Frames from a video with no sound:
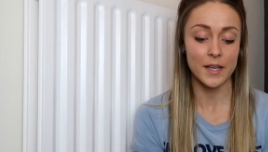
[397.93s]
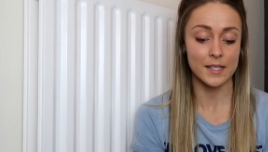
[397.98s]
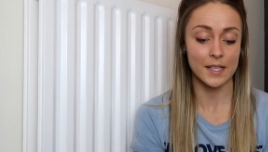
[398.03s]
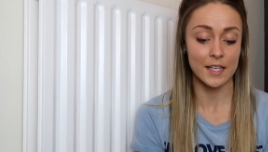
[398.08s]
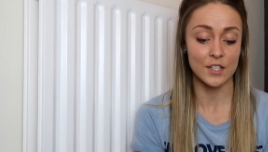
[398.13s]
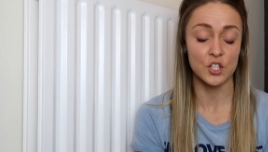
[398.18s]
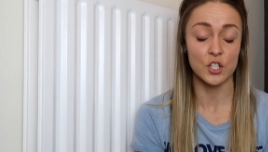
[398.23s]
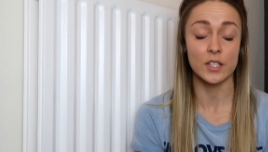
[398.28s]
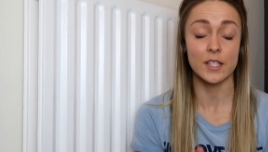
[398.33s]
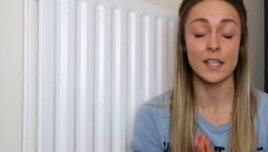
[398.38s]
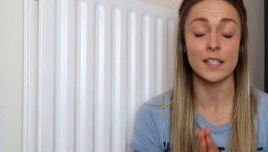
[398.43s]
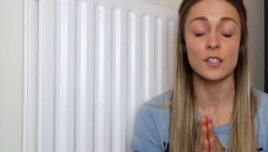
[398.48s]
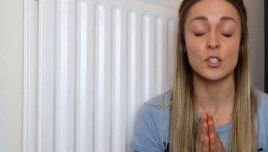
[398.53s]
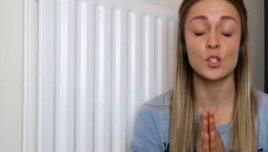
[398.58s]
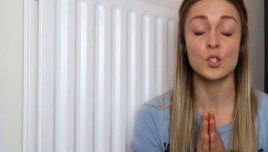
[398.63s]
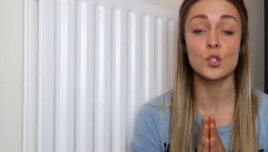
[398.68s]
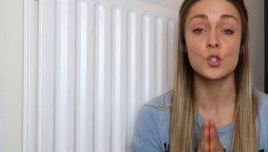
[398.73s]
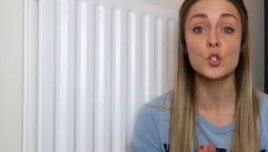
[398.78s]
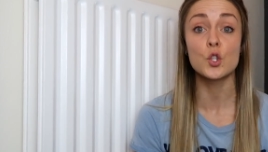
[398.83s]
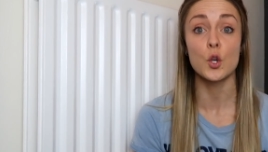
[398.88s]
My skin just gets
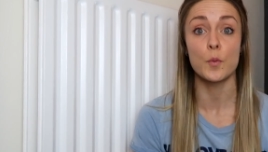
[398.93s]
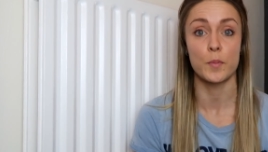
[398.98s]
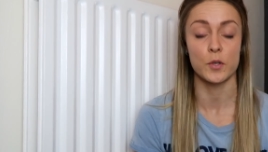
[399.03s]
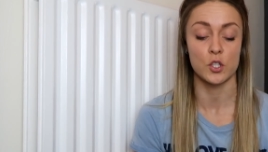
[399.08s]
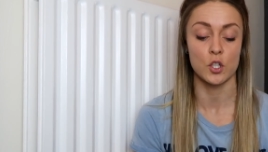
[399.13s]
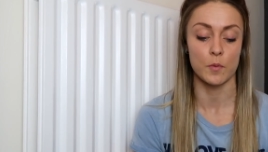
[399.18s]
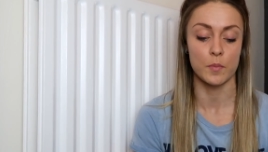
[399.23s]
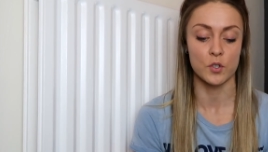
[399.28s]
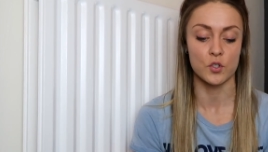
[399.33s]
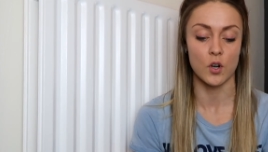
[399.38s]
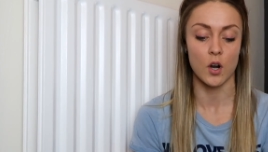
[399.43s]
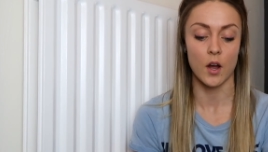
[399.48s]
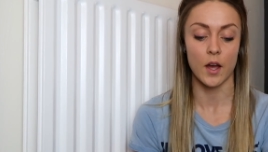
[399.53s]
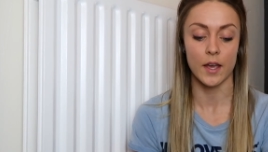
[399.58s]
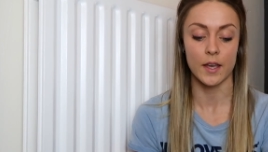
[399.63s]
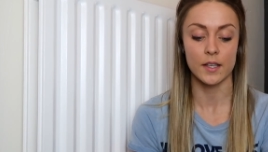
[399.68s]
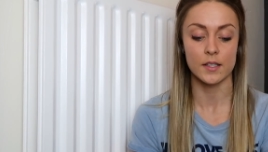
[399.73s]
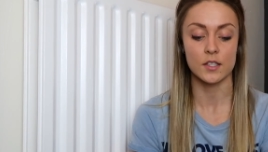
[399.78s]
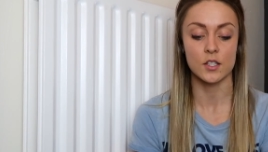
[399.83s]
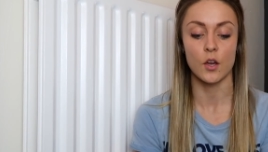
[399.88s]
super, super
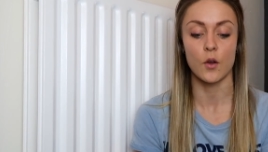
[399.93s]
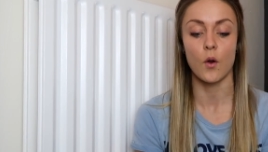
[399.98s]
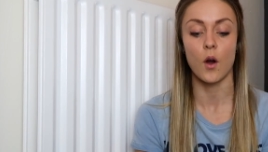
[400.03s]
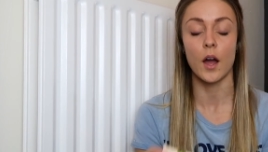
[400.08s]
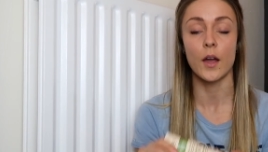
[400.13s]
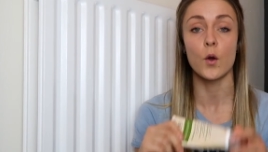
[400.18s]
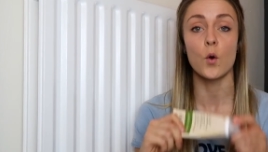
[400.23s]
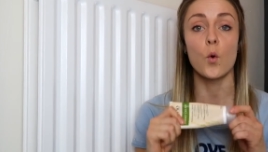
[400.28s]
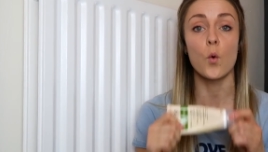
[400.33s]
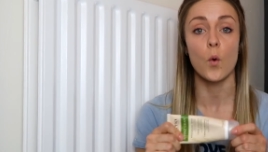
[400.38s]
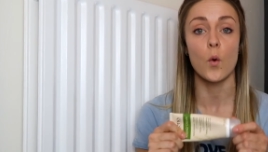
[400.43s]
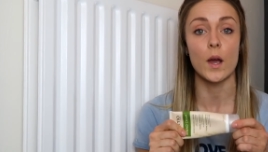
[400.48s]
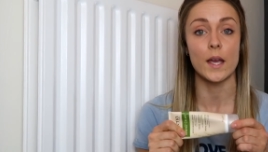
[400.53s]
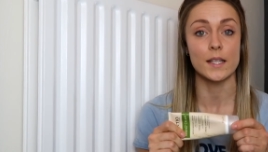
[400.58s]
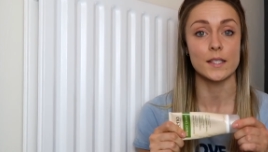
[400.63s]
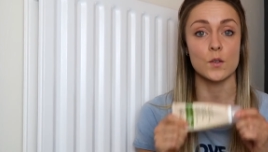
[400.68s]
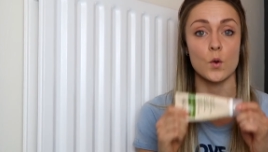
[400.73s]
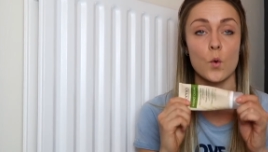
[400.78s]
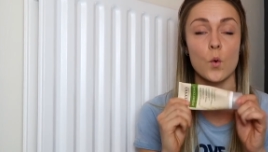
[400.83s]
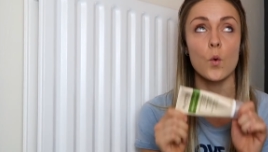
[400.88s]
dry, so I
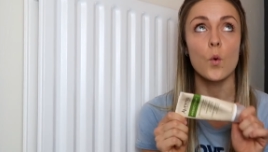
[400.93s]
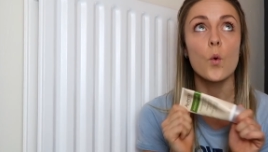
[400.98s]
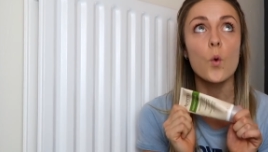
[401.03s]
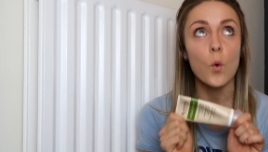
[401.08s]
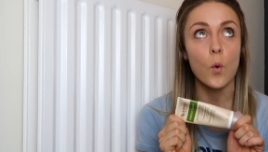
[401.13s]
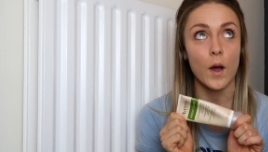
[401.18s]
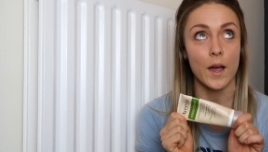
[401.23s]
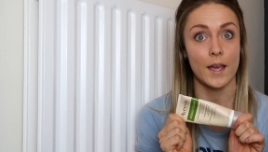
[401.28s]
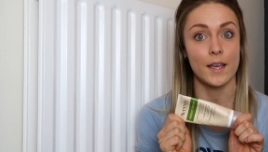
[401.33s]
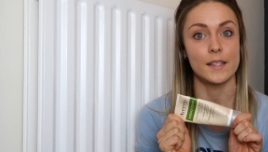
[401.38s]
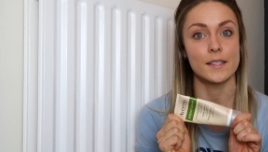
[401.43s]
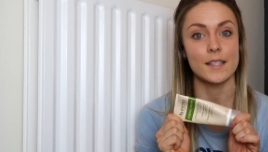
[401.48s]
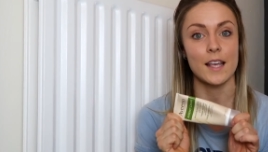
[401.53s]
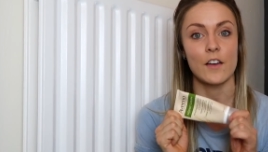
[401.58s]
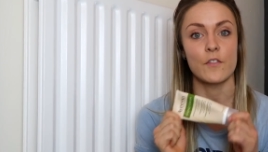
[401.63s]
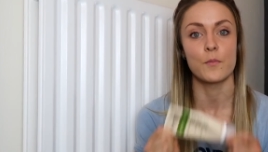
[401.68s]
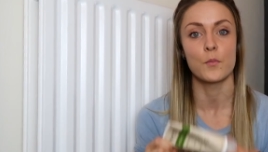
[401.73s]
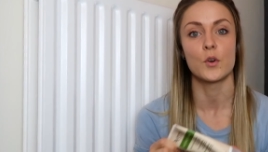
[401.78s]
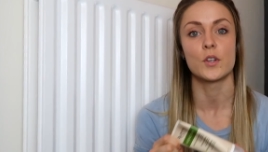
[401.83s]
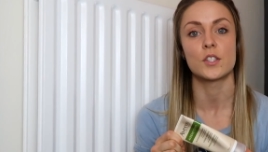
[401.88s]
always, always
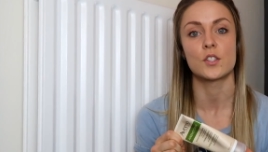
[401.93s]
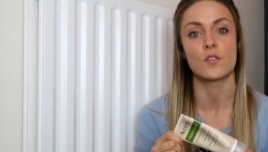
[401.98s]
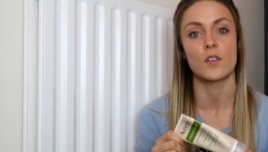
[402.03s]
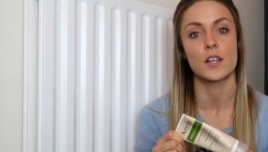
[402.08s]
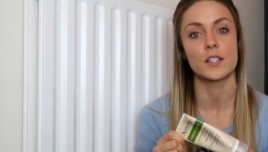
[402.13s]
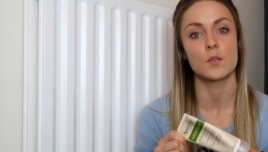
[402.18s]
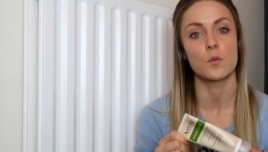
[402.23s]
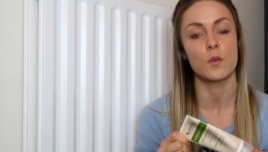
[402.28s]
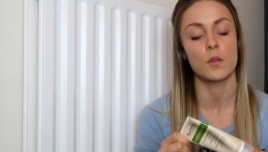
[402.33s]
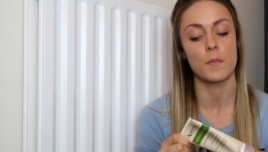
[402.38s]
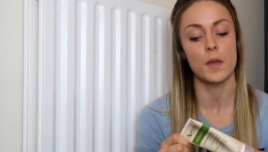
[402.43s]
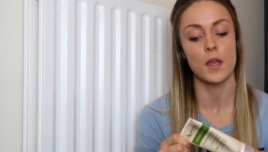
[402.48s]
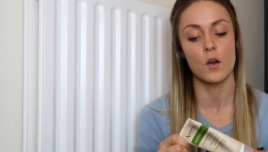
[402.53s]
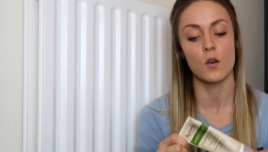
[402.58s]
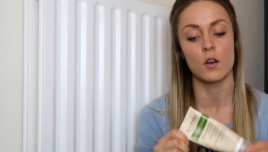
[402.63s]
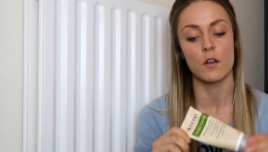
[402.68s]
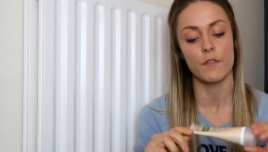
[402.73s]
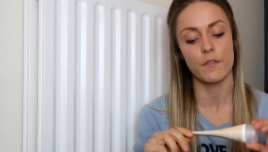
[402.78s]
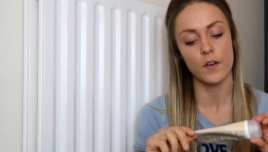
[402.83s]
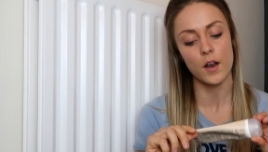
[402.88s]
have moisturiser with me
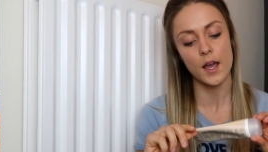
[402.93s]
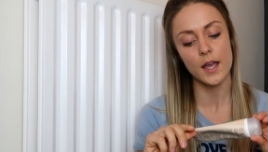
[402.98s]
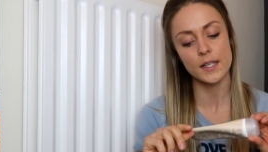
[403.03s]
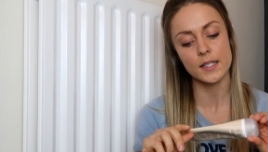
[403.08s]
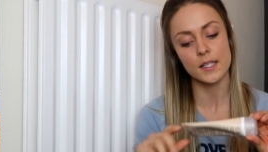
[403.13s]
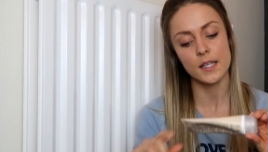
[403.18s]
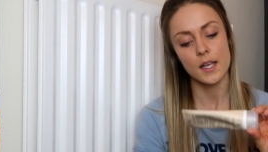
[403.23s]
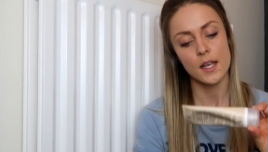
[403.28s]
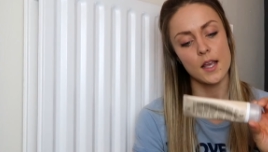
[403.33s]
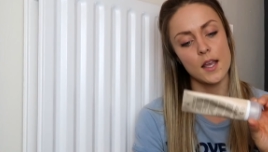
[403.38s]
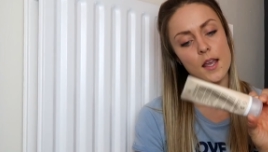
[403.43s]
on a flight.